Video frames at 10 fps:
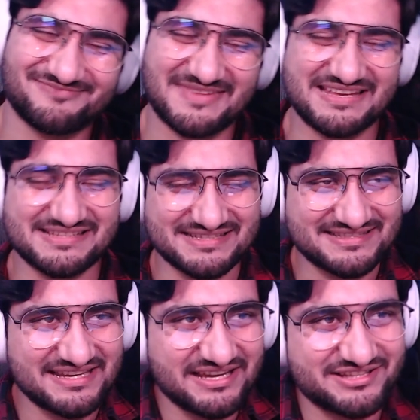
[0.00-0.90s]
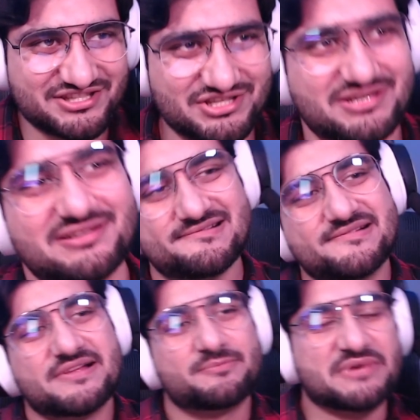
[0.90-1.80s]
He's attached.
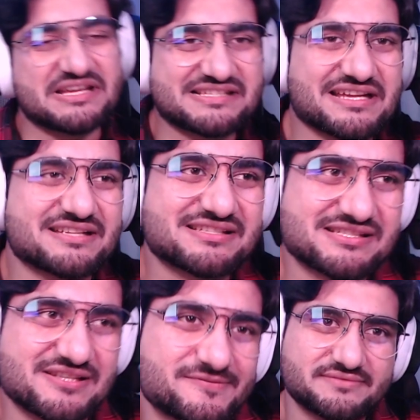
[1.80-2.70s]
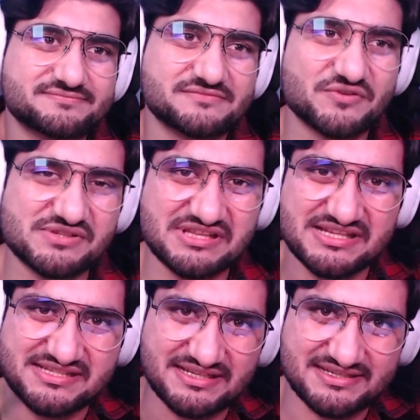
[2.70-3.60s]
Makes sense. He was
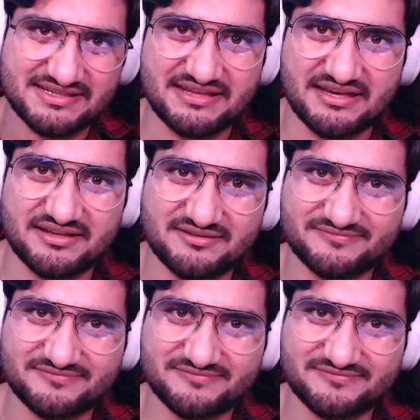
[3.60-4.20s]
listening to that.